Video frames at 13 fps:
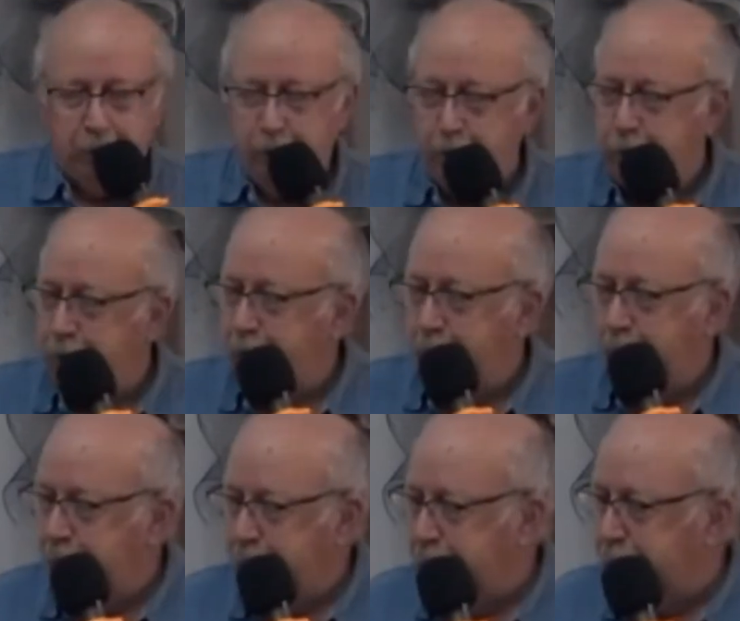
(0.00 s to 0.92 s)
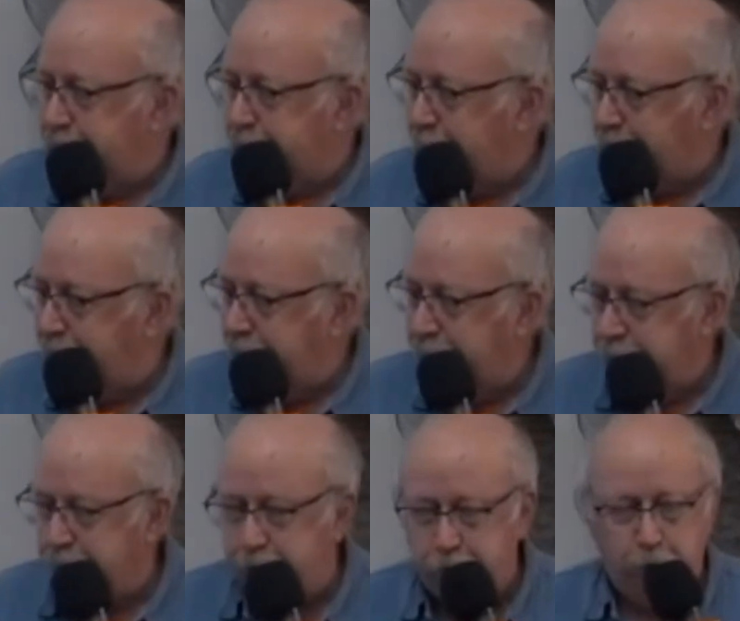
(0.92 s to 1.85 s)
Then the salvation
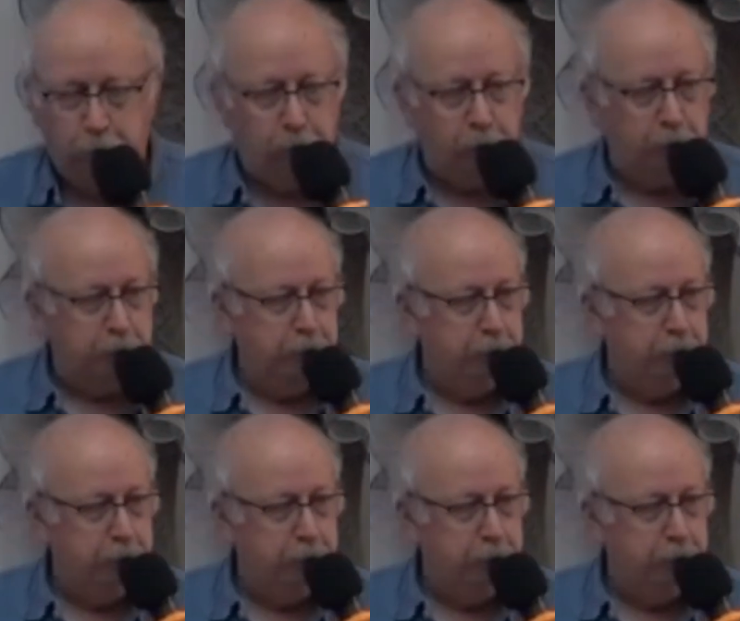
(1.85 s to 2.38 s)
is yours.